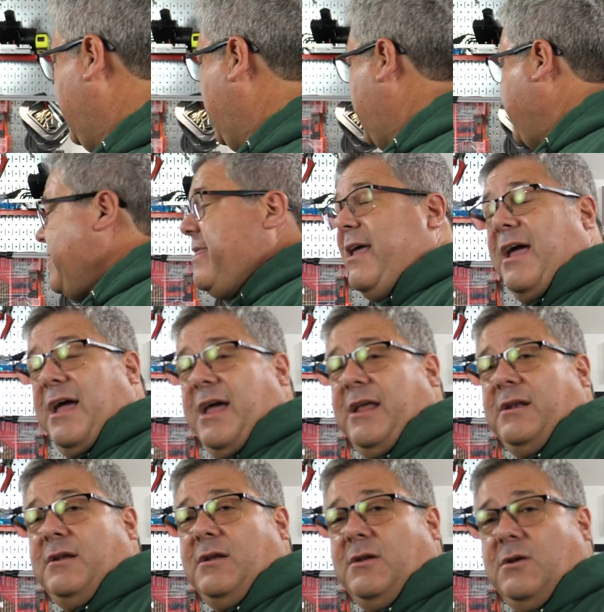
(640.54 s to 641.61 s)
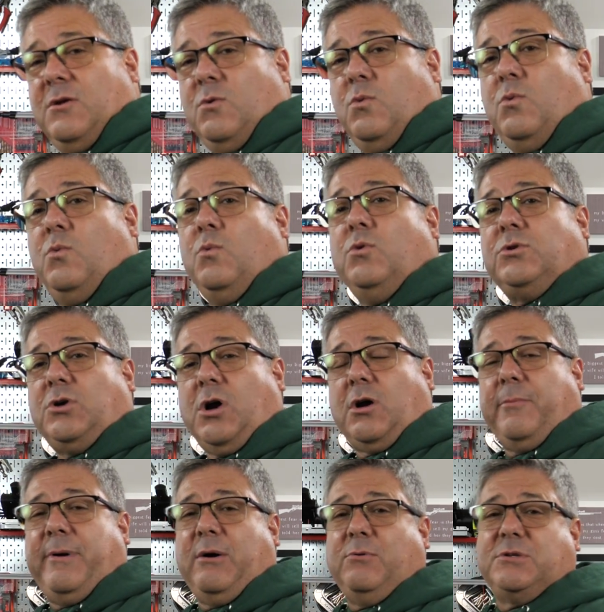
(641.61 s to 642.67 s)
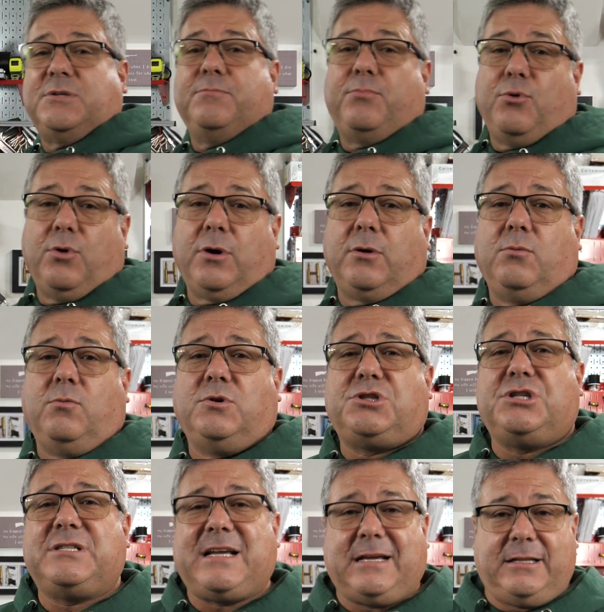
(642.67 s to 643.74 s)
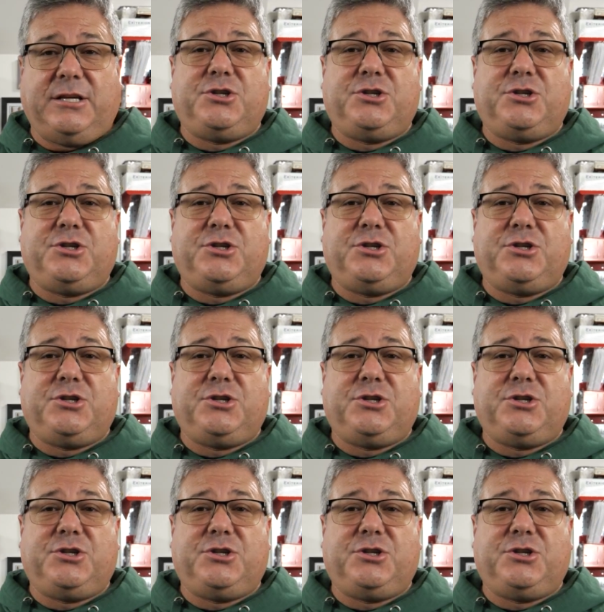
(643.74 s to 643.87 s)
And then we'll talk about what's important, which is how they